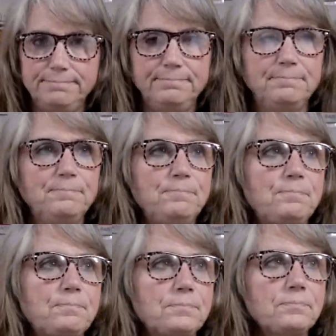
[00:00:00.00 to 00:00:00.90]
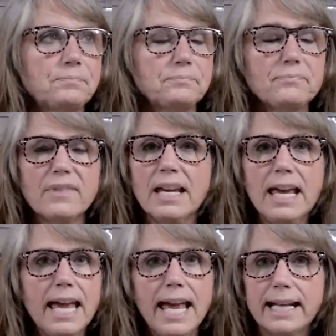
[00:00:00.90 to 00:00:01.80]
and
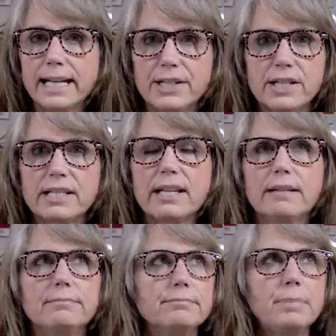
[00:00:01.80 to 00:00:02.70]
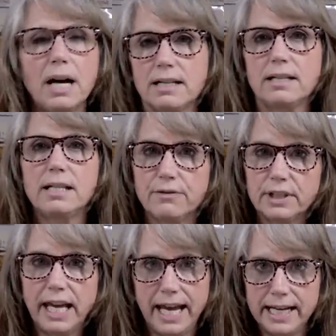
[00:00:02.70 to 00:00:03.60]
I just
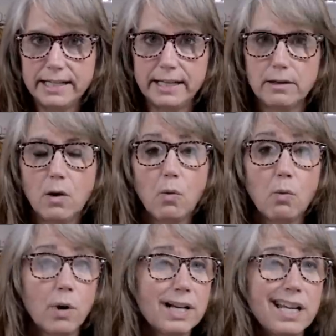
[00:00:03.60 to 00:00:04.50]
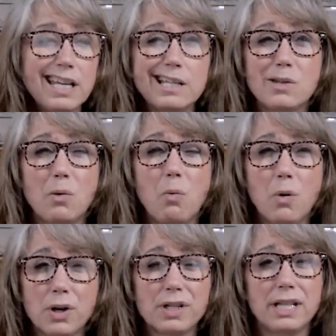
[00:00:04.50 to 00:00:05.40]
positively hated it, what is the
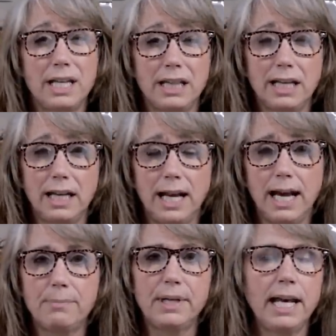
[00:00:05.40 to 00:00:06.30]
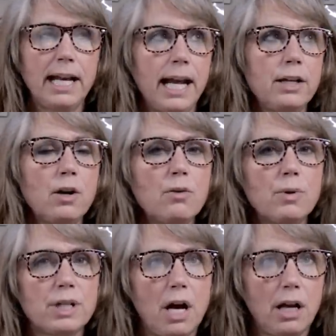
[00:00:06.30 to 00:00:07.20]
worst thing that can happen? And I know
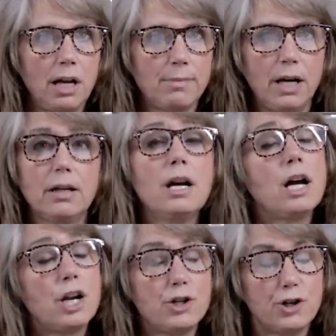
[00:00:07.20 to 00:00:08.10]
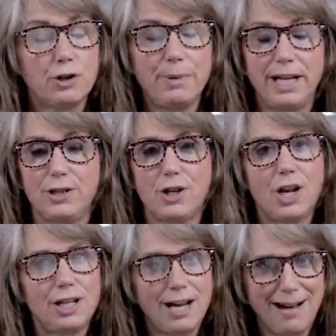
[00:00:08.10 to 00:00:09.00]
we're talking about a journal page,
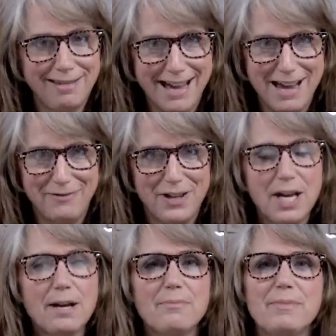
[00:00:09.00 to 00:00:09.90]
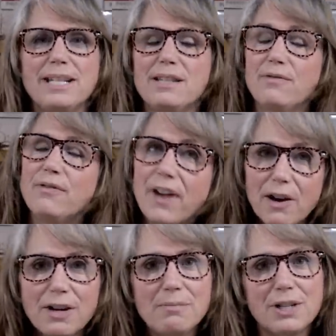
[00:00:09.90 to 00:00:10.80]
not life, but it's
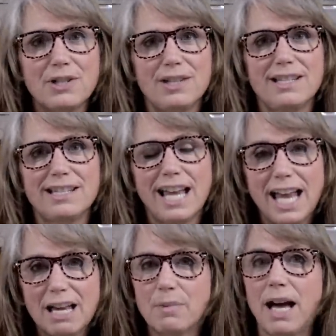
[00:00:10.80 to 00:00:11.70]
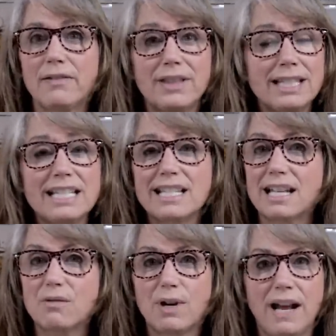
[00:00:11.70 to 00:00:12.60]
very much the same. At least
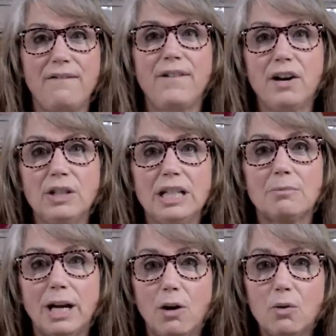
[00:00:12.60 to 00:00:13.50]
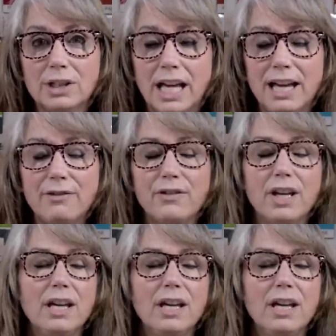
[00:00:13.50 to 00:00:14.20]
that's what I've found in my own life.